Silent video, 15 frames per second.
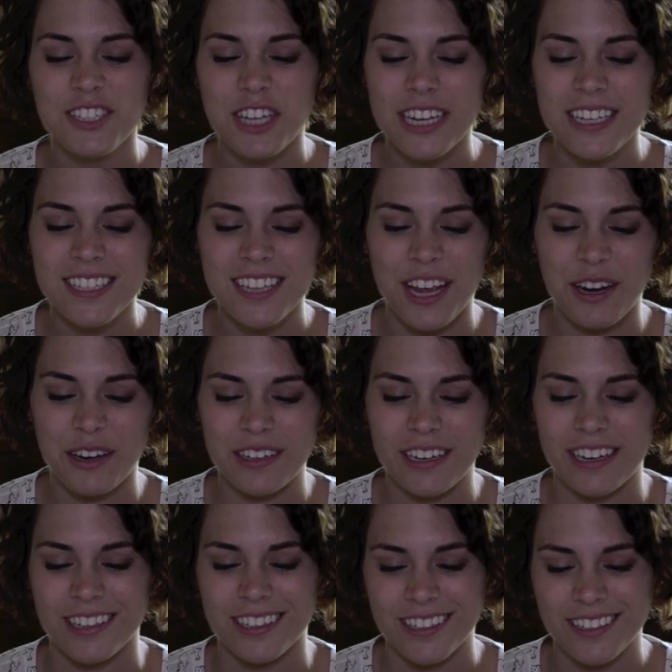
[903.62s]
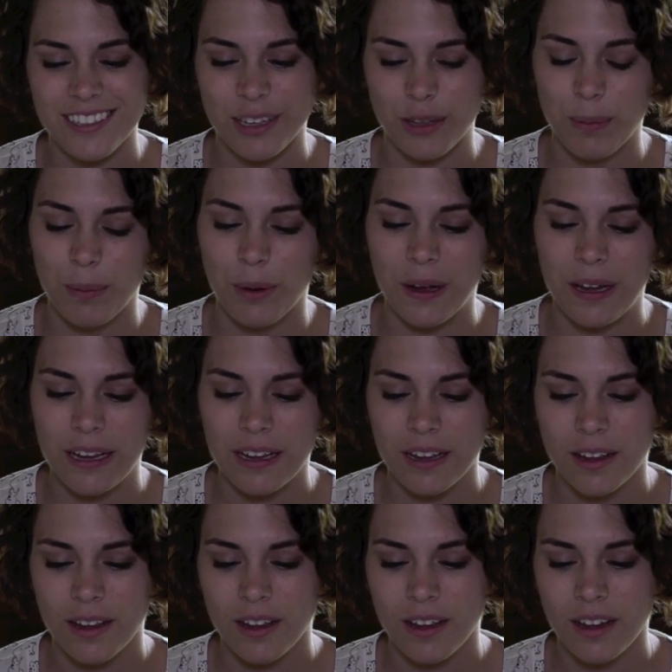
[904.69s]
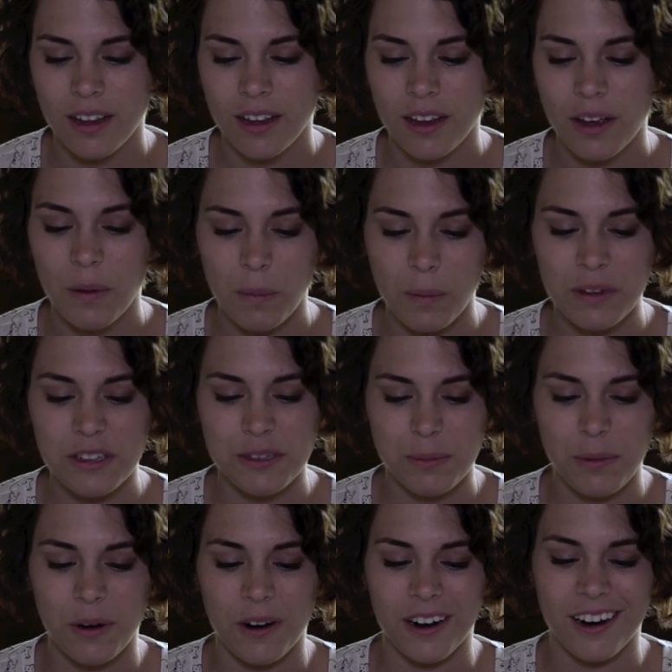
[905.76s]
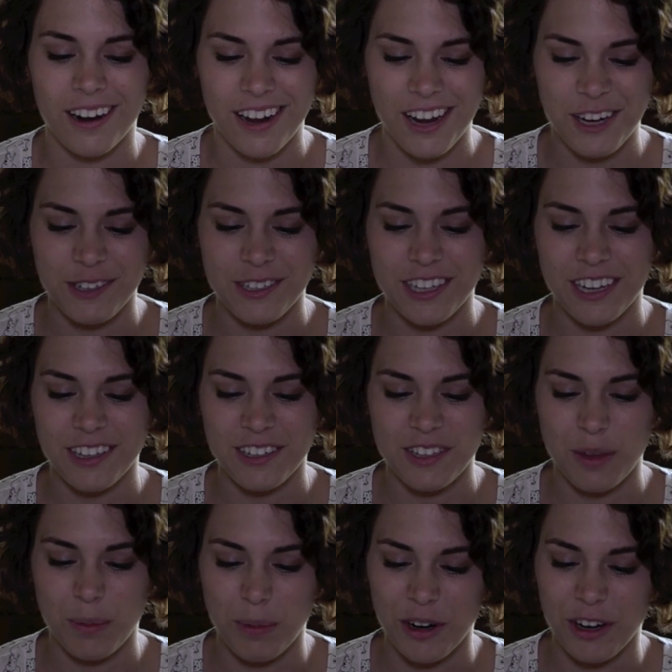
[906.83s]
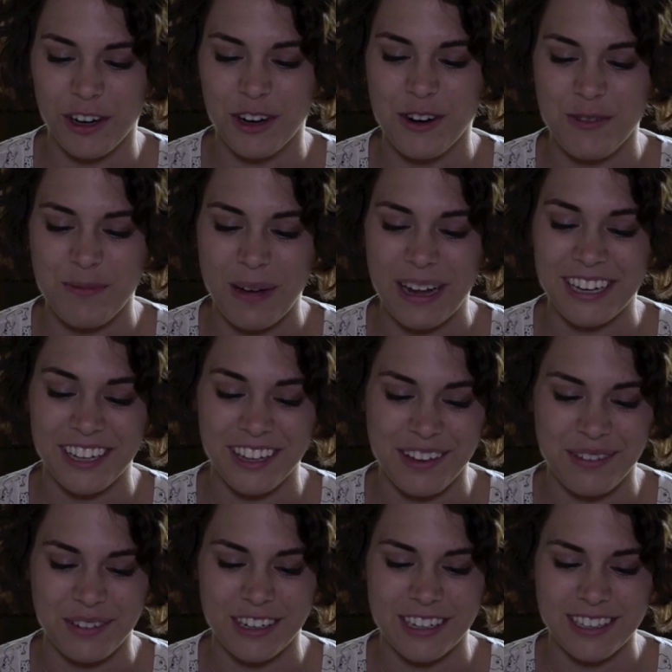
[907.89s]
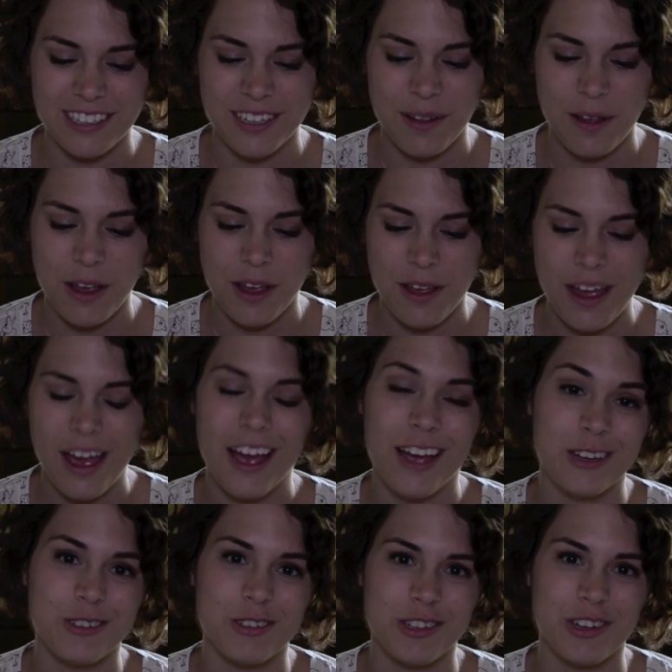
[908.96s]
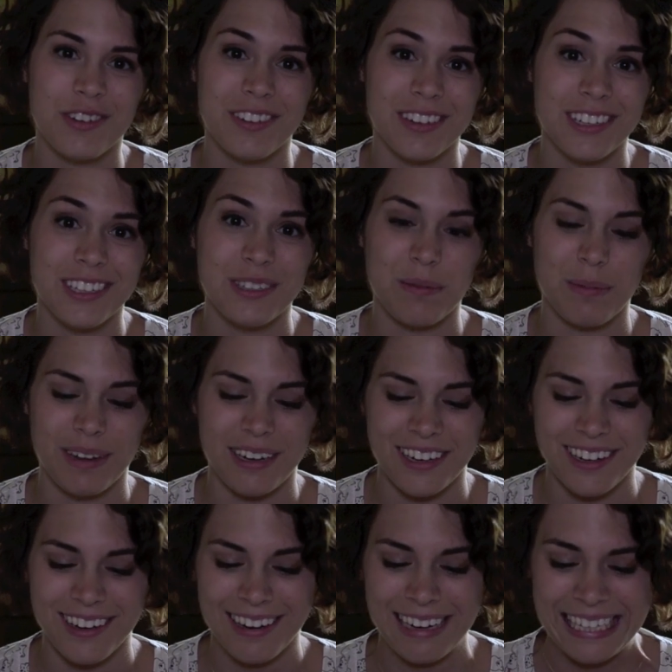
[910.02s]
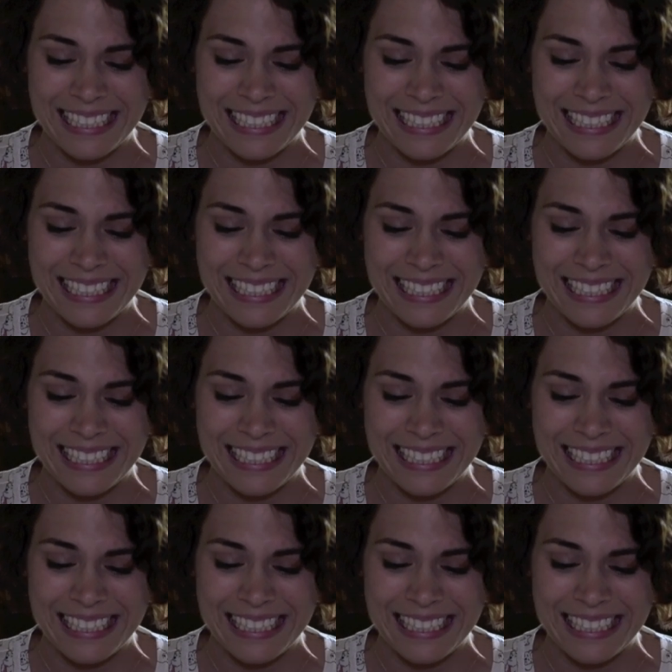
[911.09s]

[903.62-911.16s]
Chase Herondale, said the boy. Once more, a Herondale is the bringer of my deliverance. I should have anticipated.